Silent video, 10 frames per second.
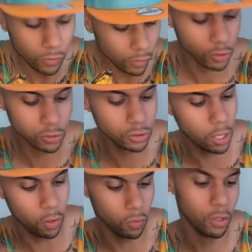
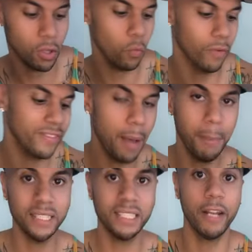So with that being
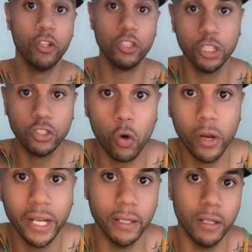said, if you're just
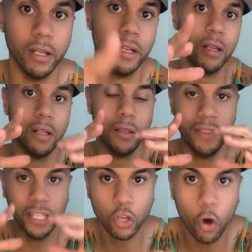joining
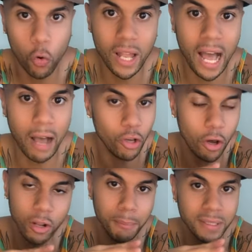this whole live, y'all
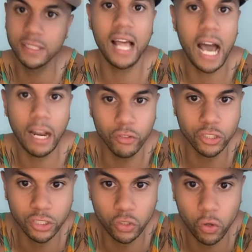done missed a lot if you're
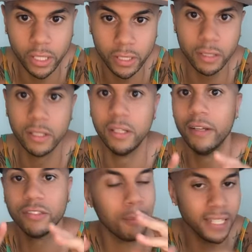just joining.
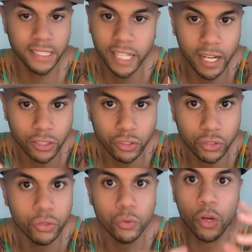Somebody shared it to
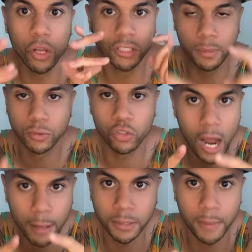you, subscribe
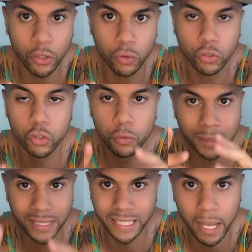to my YouTube,
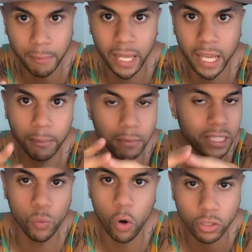same name,
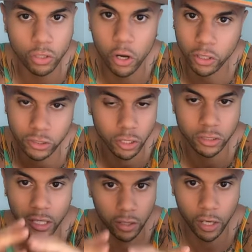T-Walk the Hawk, search it,
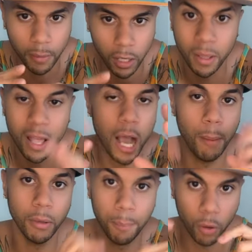I'll come up. I'm
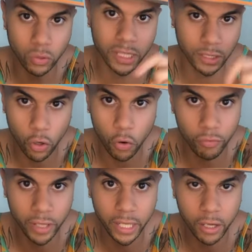going to post this whole
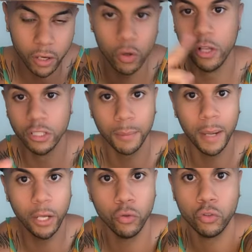video to my
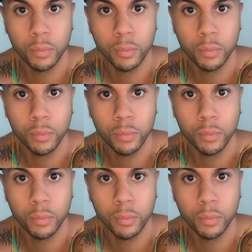YouTube.